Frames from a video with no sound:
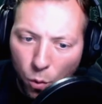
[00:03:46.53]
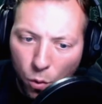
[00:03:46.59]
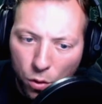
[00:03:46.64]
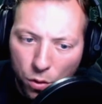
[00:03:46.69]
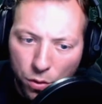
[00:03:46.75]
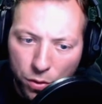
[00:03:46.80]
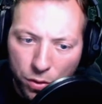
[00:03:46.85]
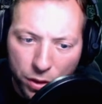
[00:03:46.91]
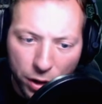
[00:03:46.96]

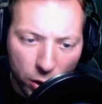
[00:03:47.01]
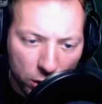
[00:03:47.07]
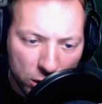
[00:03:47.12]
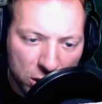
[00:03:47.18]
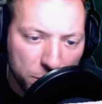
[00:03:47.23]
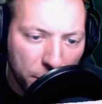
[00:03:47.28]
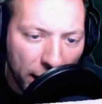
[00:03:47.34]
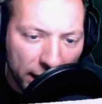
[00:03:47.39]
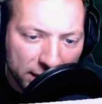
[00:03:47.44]
they're
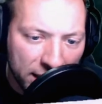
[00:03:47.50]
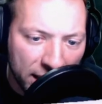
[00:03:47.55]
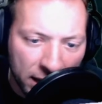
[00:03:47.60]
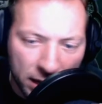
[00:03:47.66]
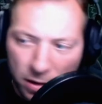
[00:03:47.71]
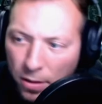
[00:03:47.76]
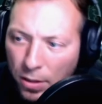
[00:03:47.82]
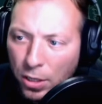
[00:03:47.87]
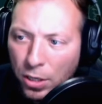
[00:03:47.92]

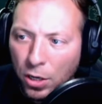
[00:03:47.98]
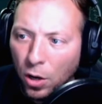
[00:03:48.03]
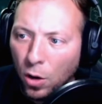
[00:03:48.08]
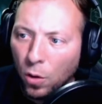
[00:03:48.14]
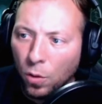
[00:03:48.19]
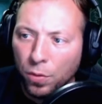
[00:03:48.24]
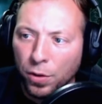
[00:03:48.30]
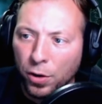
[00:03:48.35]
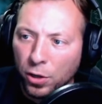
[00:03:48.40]
expecting,
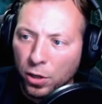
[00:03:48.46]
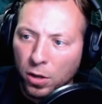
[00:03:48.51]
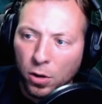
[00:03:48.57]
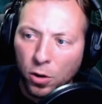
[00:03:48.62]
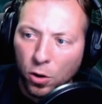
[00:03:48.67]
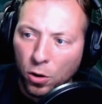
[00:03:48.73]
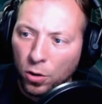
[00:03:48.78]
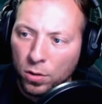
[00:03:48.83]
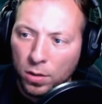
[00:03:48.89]
they're going
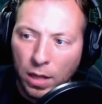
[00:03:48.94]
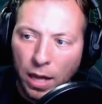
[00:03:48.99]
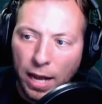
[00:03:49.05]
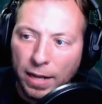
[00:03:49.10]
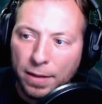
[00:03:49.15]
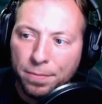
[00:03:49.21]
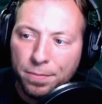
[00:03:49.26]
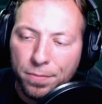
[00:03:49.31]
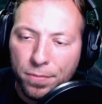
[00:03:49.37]
to earn
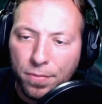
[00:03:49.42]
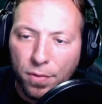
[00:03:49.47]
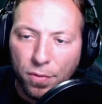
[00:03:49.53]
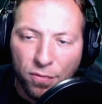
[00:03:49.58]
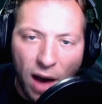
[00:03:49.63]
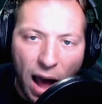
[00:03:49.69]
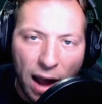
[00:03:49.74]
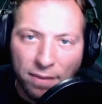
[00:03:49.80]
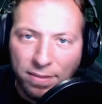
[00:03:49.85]
like
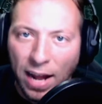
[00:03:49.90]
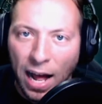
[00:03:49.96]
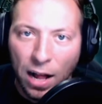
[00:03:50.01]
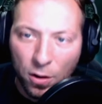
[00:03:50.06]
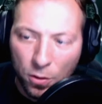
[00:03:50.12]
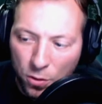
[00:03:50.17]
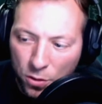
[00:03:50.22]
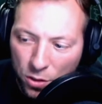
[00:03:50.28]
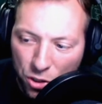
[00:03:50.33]

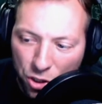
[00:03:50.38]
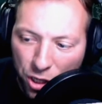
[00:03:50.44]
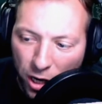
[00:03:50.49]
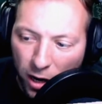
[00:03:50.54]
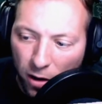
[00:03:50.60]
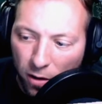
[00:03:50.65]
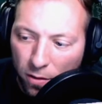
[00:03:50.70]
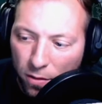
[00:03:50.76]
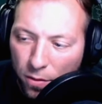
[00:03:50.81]
$5 a
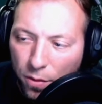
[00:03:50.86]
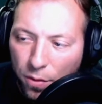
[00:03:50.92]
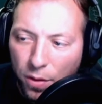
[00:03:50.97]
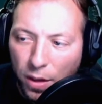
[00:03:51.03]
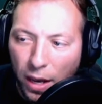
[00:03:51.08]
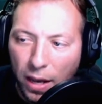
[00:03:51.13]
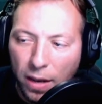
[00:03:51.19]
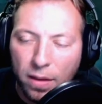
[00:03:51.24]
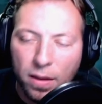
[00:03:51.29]
share.
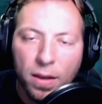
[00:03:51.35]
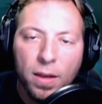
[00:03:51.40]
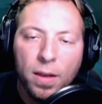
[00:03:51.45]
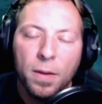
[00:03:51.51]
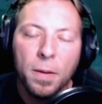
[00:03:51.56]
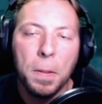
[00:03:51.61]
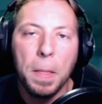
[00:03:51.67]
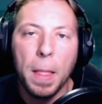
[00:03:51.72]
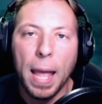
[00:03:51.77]
Okay.
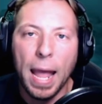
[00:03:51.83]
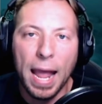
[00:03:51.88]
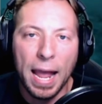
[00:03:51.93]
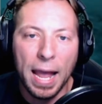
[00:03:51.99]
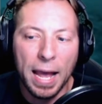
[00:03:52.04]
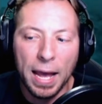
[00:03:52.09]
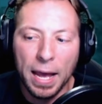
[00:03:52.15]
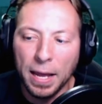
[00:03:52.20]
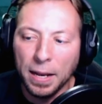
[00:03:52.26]

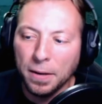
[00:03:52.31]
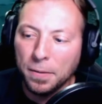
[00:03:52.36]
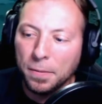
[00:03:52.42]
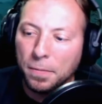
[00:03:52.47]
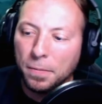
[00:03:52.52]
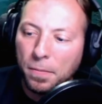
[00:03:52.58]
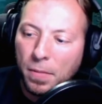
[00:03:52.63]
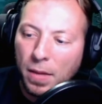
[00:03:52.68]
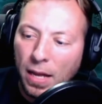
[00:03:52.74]
And
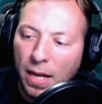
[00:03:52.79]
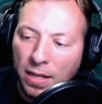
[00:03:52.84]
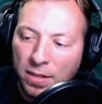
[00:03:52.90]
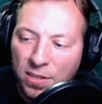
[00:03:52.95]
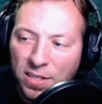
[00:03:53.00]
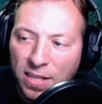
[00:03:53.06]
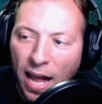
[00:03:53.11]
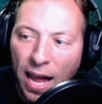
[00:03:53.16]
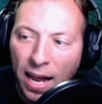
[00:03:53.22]

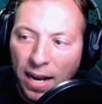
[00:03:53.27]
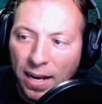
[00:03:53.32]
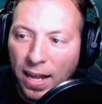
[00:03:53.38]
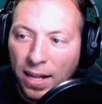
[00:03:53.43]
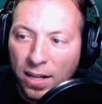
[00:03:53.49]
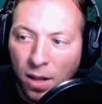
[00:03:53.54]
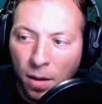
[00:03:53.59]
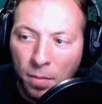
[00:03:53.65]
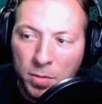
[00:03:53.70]
instead
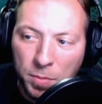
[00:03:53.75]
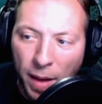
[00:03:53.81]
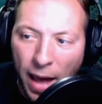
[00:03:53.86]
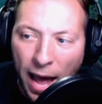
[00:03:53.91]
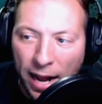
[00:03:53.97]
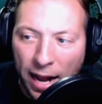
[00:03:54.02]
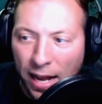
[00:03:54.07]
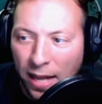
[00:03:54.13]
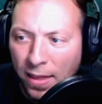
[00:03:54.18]
it comes
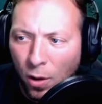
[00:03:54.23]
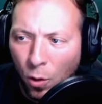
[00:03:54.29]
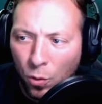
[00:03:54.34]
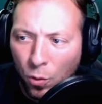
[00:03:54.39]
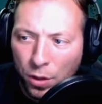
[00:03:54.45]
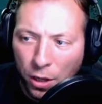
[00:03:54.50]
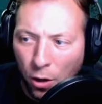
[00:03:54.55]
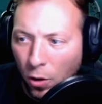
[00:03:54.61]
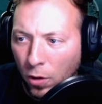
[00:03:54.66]
back and they
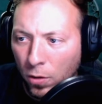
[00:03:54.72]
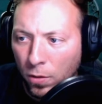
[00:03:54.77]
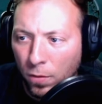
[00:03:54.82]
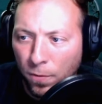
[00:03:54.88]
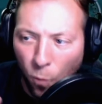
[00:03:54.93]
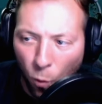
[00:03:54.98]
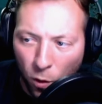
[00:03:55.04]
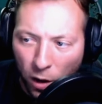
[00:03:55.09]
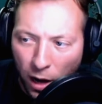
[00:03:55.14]
only earned
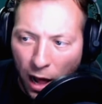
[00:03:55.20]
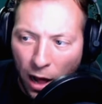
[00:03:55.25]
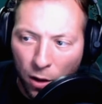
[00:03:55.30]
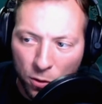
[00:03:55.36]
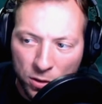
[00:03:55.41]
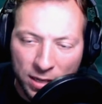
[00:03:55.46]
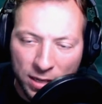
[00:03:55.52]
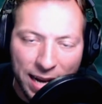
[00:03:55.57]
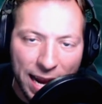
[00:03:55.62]

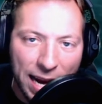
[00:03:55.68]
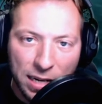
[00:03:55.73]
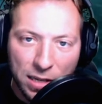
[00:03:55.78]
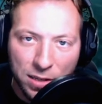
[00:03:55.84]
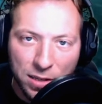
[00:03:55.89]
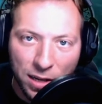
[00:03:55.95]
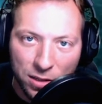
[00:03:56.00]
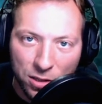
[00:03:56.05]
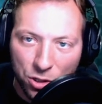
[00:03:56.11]

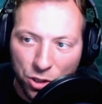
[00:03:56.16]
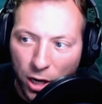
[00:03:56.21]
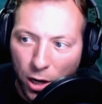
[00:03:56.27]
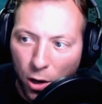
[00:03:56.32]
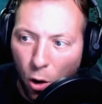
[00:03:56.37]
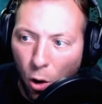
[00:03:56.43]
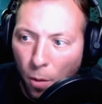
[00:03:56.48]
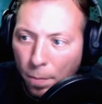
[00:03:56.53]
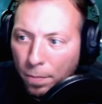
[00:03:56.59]
$4.80 a
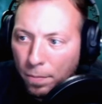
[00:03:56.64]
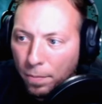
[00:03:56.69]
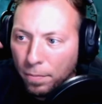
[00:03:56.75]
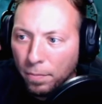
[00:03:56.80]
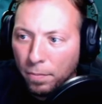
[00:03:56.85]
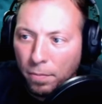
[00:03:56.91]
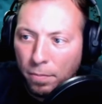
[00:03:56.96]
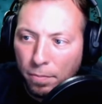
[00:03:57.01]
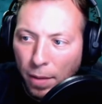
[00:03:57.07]
share. Oh,
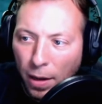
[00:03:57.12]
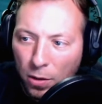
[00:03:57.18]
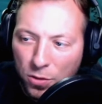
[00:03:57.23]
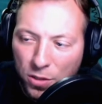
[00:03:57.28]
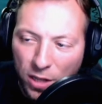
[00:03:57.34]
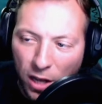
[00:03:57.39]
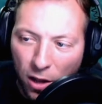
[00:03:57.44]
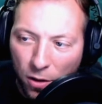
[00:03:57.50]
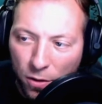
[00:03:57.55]
better
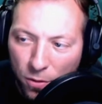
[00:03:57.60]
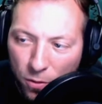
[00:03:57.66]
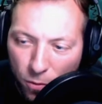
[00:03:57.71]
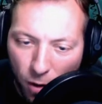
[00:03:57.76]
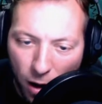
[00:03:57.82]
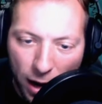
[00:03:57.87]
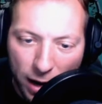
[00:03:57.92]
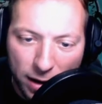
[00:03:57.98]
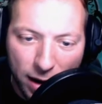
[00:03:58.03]
sell,
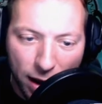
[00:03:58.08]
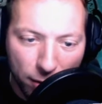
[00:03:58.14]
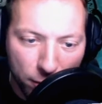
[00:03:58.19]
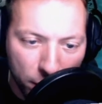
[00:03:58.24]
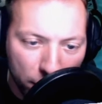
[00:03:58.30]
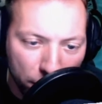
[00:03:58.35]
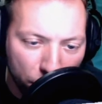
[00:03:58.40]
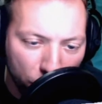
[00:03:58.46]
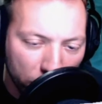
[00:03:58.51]
right?
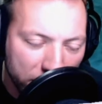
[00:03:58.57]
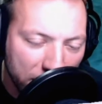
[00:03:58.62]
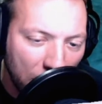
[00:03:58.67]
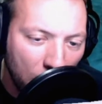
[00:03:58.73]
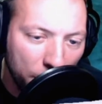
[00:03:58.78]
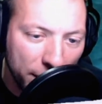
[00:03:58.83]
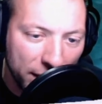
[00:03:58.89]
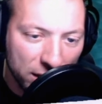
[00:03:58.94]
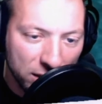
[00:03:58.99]
Everybody freaks
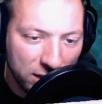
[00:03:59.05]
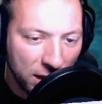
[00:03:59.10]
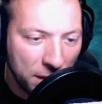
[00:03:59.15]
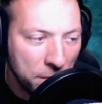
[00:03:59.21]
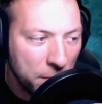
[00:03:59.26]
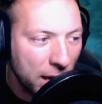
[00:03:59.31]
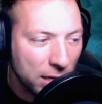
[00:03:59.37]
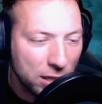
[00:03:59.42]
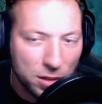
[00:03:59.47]
out because they
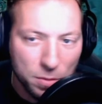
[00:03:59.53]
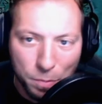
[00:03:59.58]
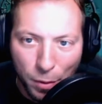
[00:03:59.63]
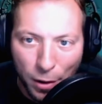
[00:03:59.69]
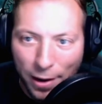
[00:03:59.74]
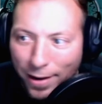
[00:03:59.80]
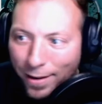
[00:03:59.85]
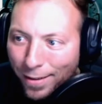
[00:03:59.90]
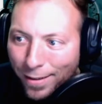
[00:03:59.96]
missed, but